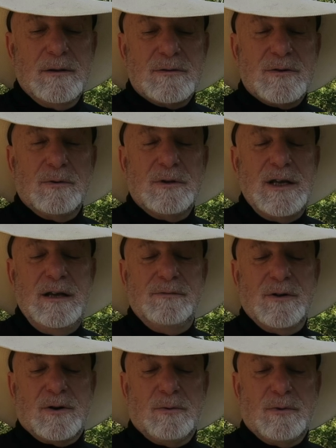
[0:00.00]
So leave
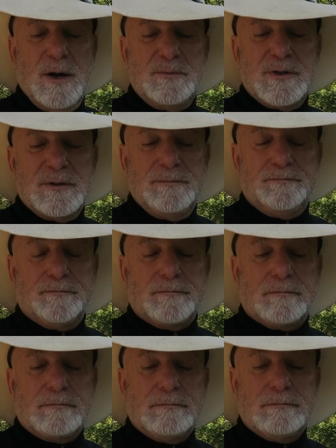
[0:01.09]
the corruption
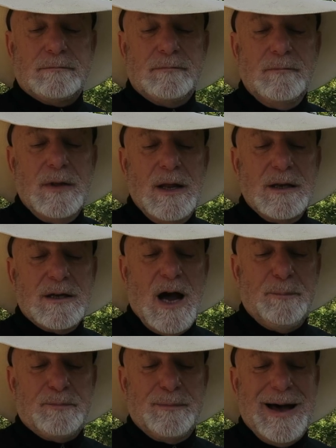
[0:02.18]
and
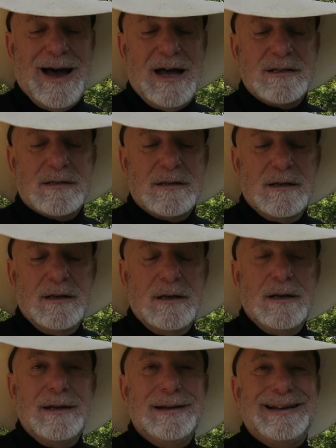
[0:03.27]
compromise.
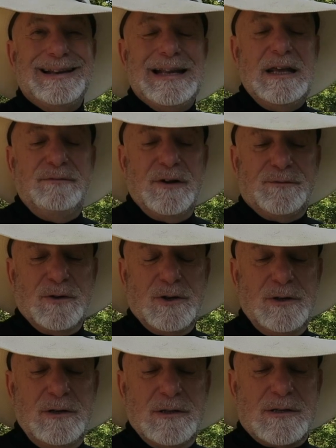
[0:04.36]
Leave it for
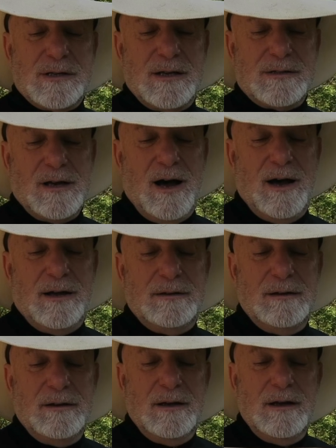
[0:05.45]
good, says God.
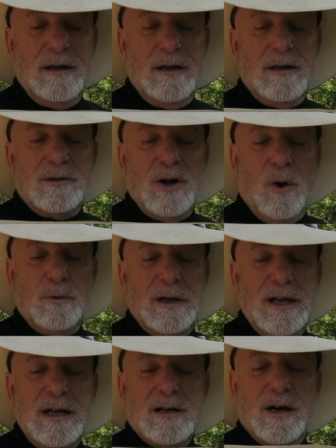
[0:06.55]
Don't
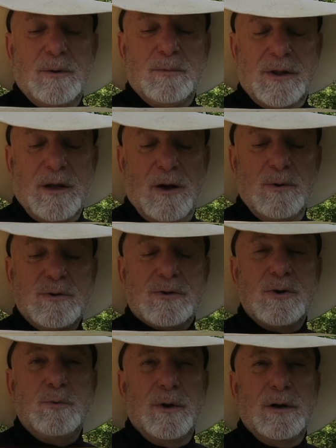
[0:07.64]
link up with those
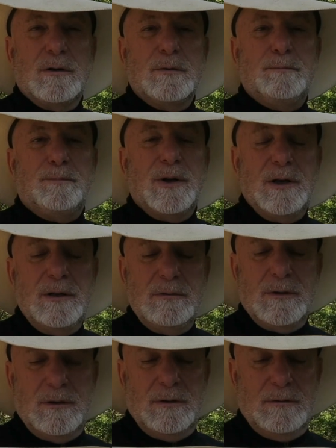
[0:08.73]
who will
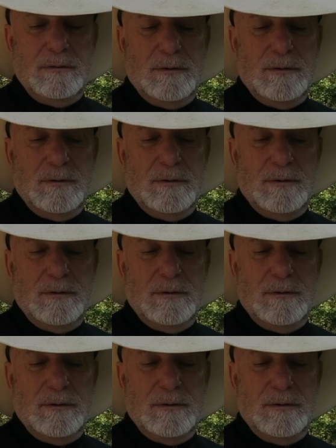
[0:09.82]
pollute you.